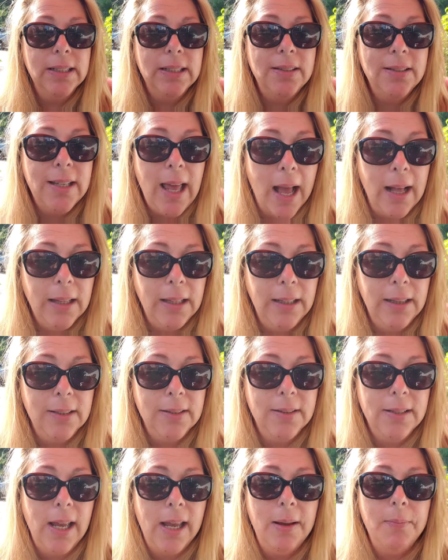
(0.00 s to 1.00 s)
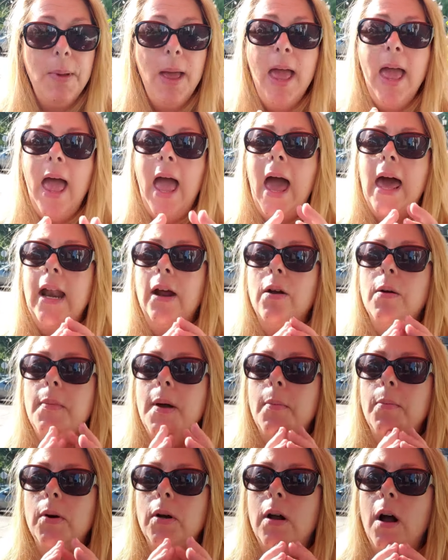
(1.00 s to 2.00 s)
exactly the same. And I
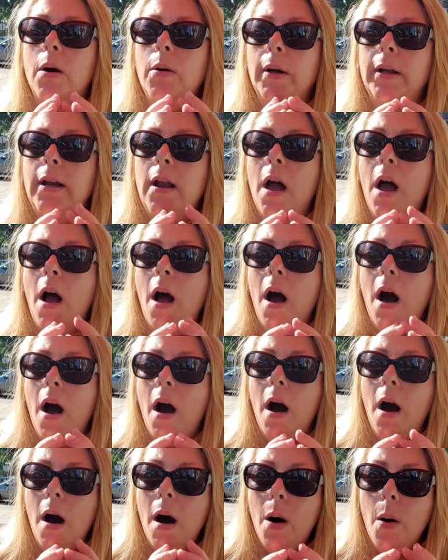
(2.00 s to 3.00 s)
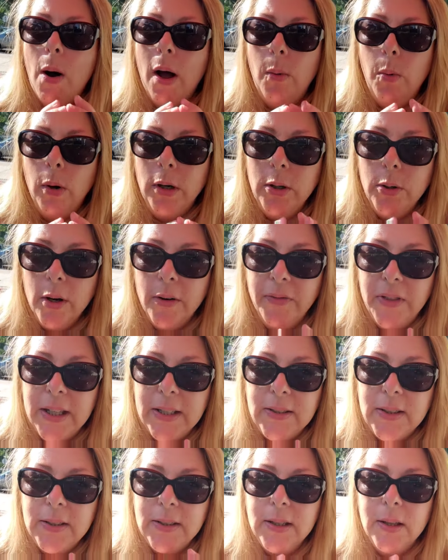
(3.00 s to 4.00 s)
remember going, oh, I wonder if
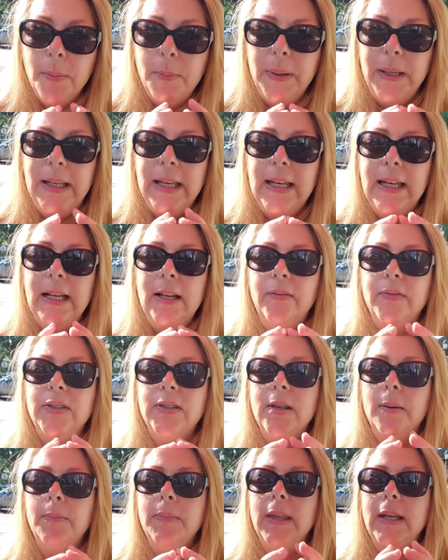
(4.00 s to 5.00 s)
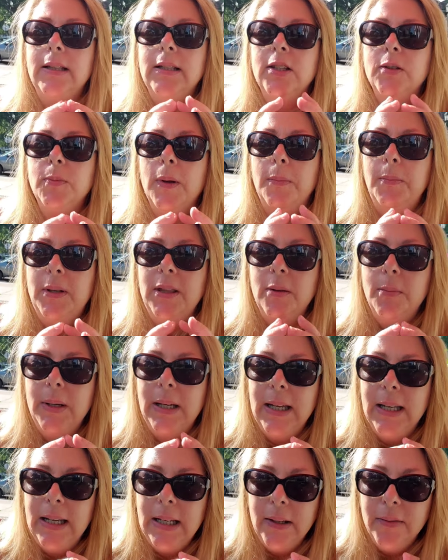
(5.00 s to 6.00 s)
this is the beginning of something. This might be the
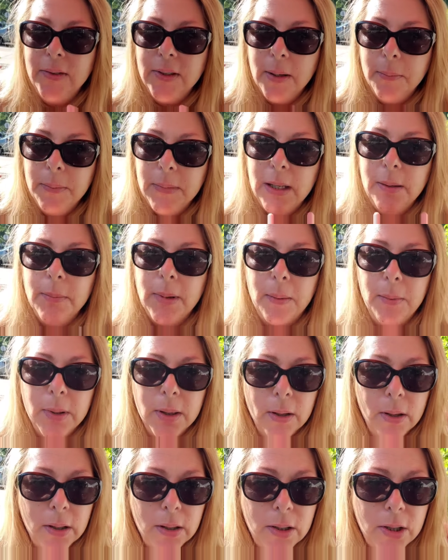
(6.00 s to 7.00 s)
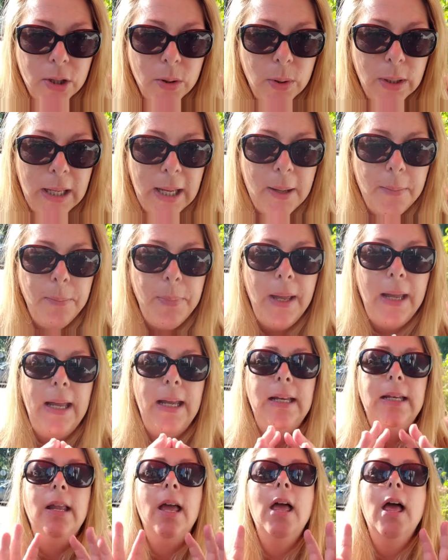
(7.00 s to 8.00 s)
beginning of something. Maybe they're going to do a
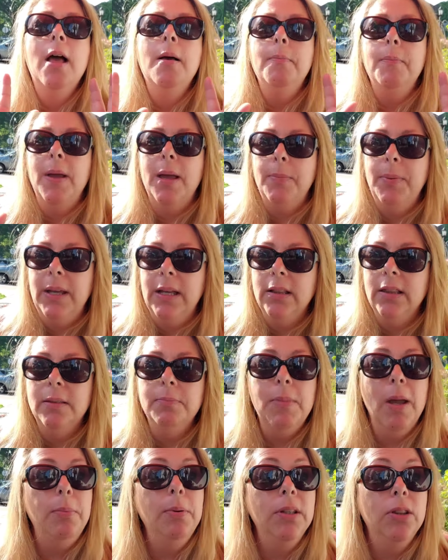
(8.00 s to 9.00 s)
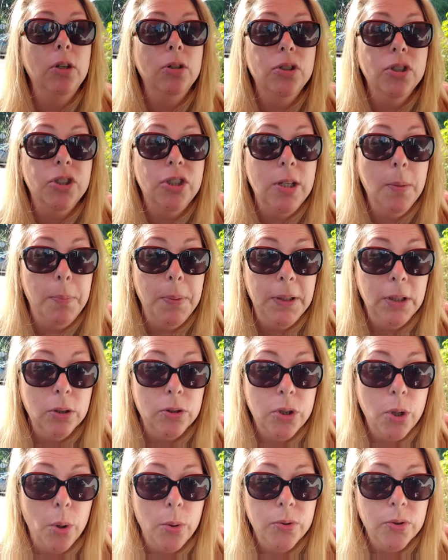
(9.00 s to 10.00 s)
campaign. Maybe they're just dipping their
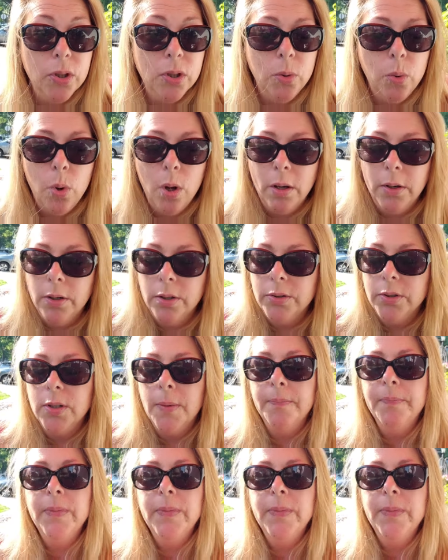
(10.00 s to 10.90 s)
toes in the waters.